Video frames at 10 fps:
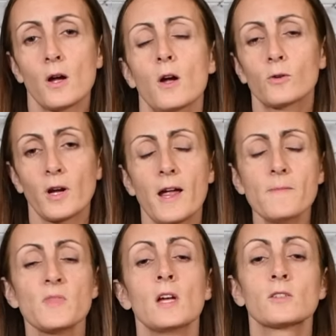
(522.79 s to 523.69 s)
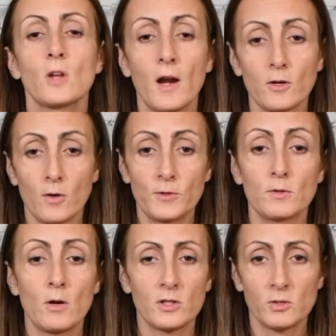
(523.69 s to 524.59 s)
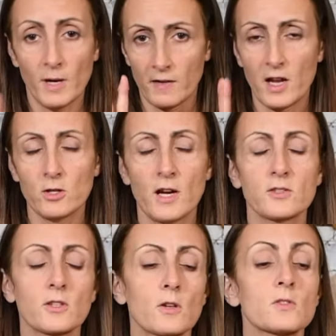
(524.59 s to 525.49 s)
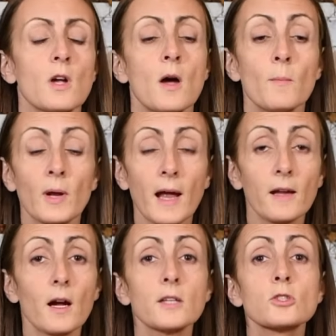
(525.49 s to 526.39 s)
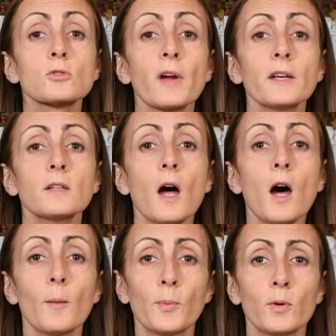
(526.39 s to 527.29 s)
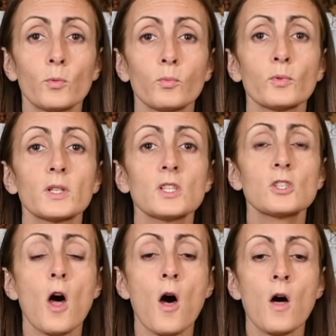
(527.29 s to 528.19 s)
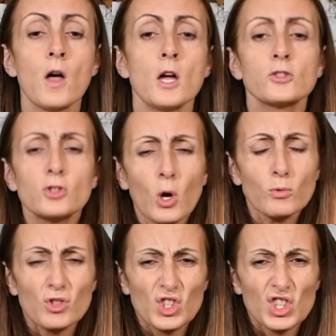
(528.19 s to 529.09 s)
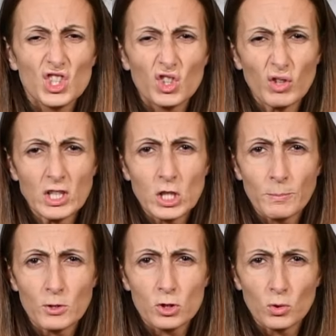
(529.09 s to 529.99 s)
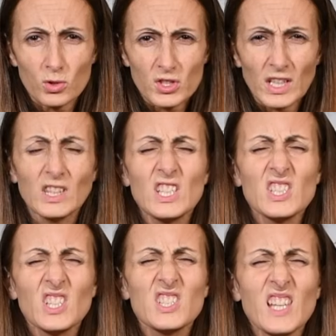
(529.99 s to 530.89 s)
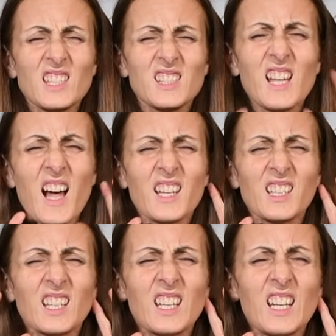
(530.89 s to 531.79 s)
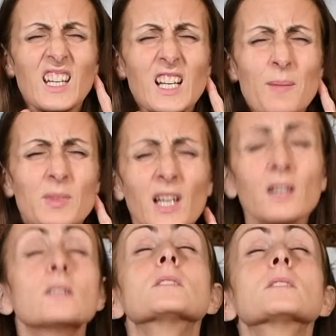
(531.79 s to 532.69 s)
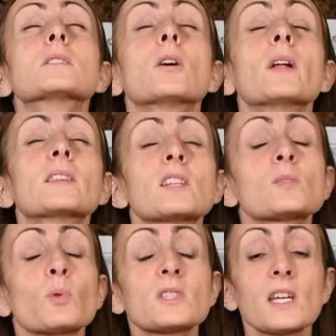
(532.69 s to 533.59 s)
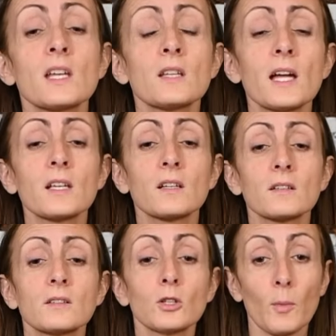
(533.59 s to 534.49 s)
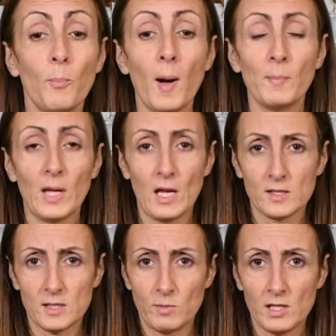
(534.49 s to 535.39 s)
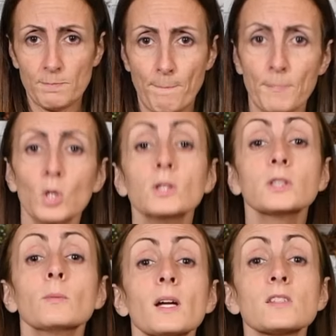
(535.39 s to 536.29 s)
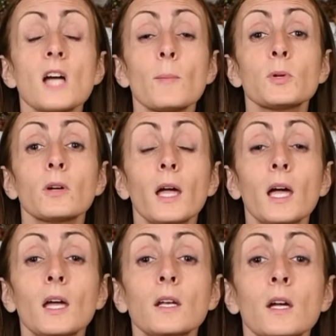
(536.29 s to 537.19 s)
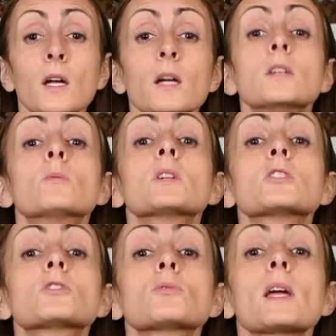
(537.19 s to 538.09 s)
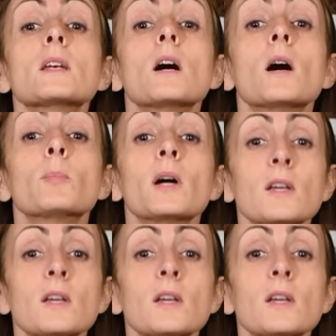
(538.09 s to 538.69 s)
Okay, so I don't know if you noticed, you might have had your eyes closed, but I straighten up really tall. Don't scrunch up your shoulders like this because that's not getting it up there. Go like this. Pretend like you're a puppet and somebody's pulling you by the top of your head and you want to straighten up.